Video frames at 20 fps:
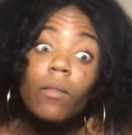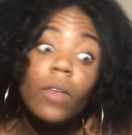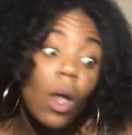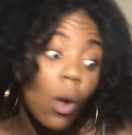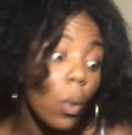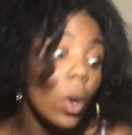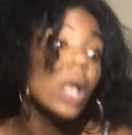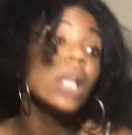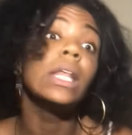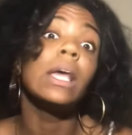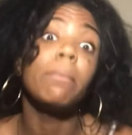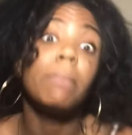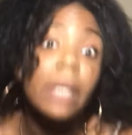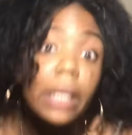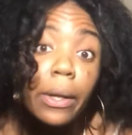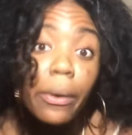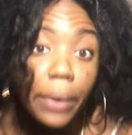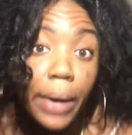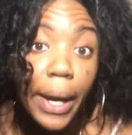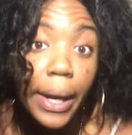Well, let me
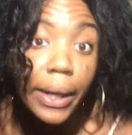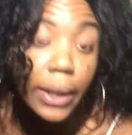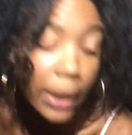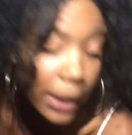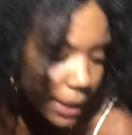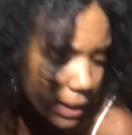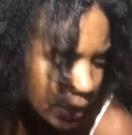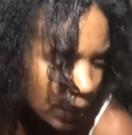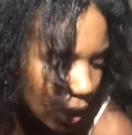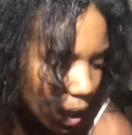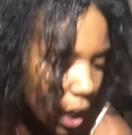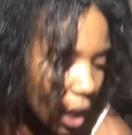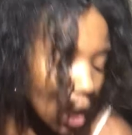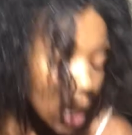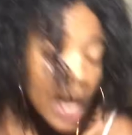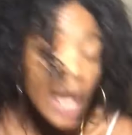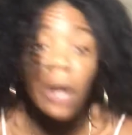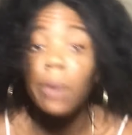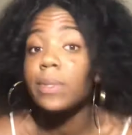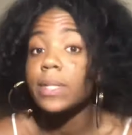know that at least.
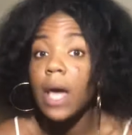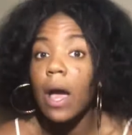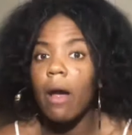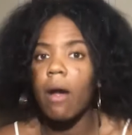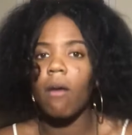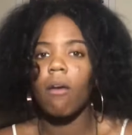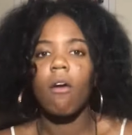And it was her.